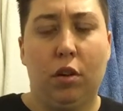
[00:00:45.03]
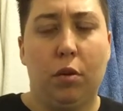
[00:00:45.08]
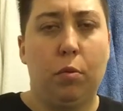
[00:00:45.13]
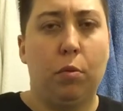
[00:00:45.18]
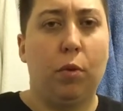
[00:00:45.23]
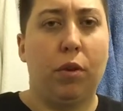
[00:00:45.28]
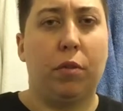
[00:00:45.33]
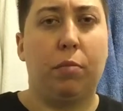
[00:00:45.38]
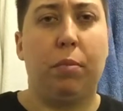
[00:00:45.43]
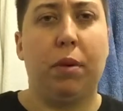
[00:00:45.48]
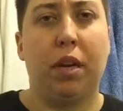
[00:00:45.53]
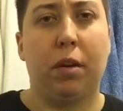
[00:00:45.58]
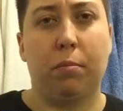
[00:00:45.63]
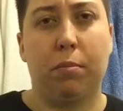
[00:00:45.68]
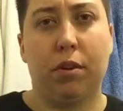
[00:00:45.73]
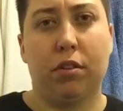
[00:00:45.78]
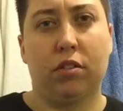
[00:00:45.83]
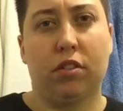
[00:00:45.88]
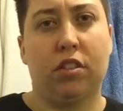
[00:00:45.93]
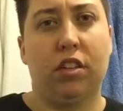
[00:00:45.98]
with being
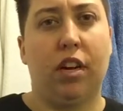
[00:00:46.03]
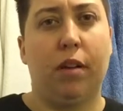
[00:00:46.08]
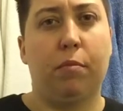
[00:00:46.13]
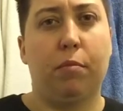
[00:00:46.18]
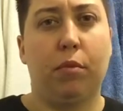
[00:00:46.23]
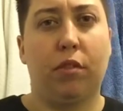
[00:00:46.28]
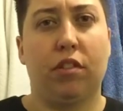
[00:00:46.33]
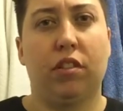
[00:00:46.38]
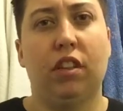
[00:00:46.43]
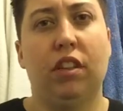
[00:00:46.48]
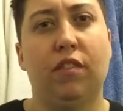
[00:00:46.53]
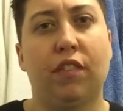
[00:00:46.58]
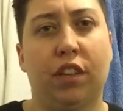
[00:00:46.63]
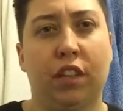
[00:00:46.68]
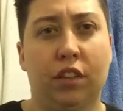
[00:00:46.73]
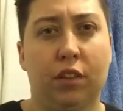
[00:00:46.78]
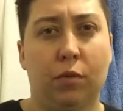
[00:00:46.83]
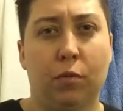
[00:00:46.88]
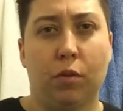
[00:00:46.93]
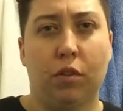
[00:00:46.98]
post-op, with living
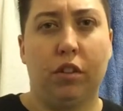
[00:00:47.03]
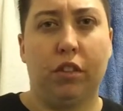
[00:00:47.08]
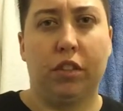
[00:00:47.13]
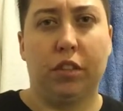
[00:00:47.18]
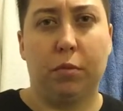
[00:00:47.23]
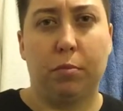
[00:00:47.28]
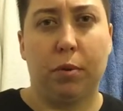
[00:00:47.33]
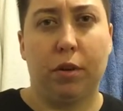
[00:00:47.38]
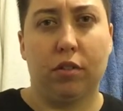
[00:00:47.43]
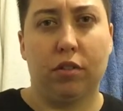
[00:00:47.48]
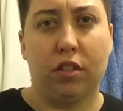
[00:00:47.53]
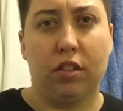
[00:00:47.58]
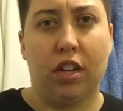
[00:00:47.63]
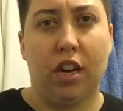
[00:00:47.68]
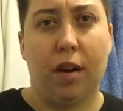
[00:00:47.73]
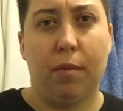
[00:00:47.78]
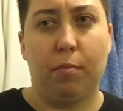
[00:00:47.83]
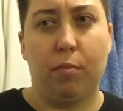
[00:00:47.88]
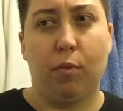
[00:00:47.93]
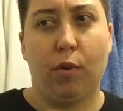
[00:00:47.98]
in the world as
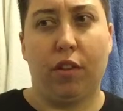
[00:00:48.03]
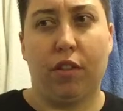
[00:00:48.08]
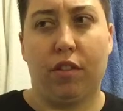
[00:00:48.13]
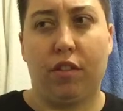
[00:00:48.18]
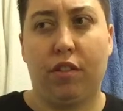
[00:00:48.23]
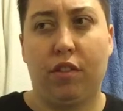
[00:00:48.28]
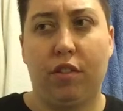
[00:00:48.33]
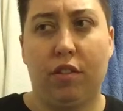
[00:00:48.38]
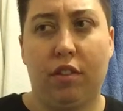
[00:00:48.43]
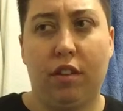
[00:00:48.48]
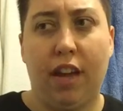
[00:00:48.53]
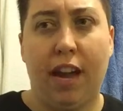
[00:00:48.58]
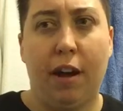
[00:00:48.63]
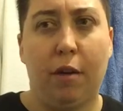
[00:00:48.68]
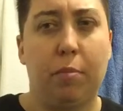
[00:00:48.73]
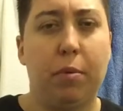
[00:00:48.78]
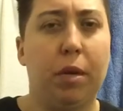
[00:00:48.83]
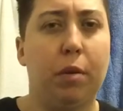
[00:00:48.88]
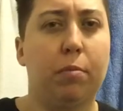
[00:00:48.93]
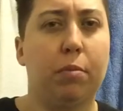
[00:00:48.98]
post-op, with how
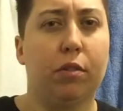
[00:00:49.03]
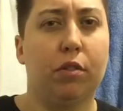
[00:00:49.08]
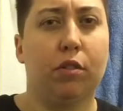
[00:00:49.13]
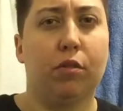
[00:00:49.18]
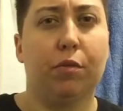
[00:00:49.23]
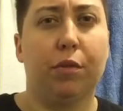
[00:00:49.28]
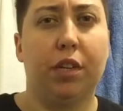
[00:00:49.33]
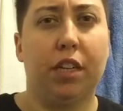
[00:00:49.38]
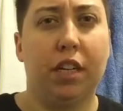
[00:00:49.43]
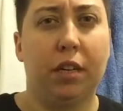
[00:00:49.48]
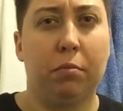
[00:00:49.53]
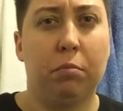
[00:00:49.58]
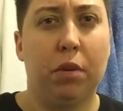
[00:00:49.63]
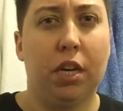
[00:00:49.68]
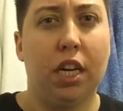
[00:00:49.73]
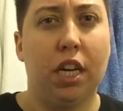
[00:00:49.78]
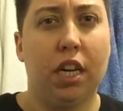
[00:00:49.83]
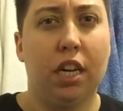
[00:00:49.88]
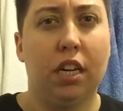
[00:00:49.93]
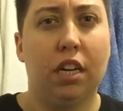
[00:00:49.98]
people are reading
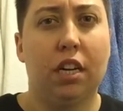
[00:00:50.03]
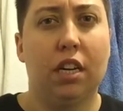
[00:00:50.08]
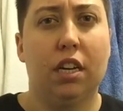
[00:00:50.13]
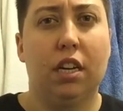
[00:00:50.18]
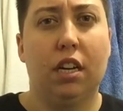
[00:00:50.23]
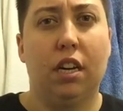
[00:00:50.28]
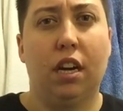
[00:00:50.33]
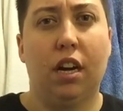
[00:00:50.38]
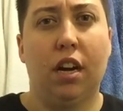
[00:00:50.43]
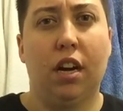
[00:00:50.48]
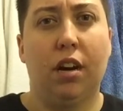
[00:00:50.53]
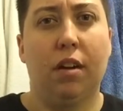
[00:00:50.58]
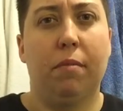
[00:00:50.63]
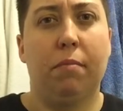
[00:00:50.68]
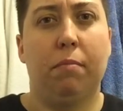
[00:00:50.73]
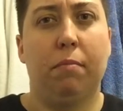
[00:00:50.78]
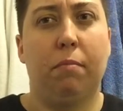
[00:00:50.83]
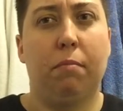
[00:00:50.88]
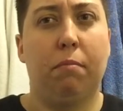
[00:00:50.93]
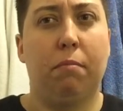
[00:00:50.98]
me,
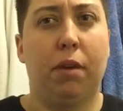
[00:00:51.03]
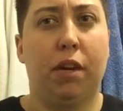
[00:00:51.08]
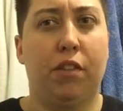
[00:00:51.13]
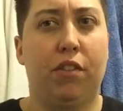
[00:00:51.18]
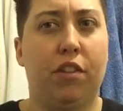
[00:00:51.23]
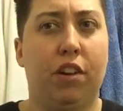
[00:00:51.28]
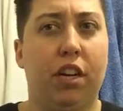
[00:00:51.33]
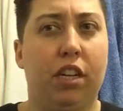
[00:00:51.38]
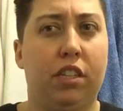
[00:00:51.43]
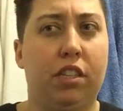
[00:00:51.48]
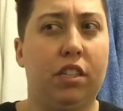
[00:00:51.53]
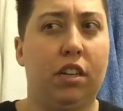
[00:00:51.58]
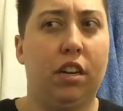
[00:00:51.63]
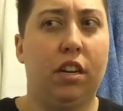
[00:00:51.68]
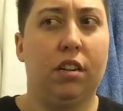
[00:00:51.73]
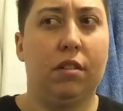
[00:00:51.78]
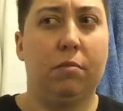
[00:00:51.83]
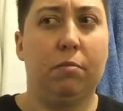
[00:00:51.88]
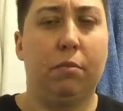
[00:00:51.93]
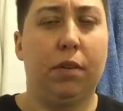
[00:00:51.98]
my thoughts
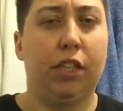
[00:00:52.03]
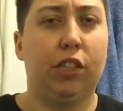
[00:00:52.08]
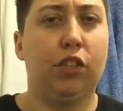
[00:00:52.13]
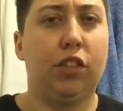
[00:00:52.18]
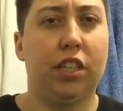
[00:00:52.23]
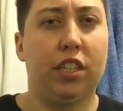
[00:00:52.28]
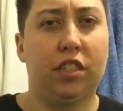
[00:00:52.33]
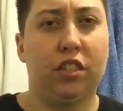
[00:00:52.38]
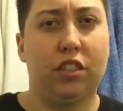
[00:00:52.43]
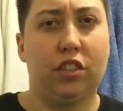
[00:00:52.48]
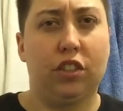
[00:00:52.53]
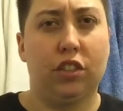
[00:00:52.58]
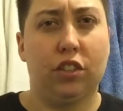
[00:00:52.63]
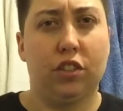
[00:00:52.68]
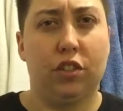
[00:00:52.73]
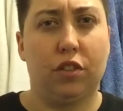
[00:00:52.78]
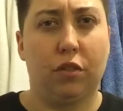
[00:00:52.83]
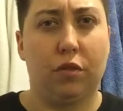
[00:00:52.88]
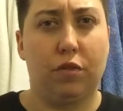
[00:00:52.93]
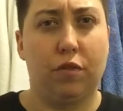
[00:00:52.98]
on my transition
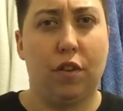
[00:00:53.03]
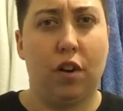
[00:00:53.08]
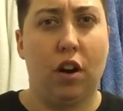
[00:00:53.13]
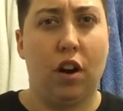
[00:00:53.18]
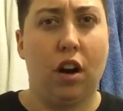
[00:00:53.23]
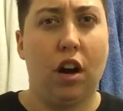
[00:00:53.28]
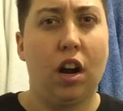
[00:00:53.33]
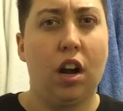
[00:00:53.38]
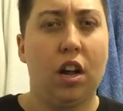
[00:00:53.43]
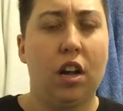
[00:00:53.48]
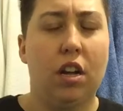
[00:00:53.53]
so far.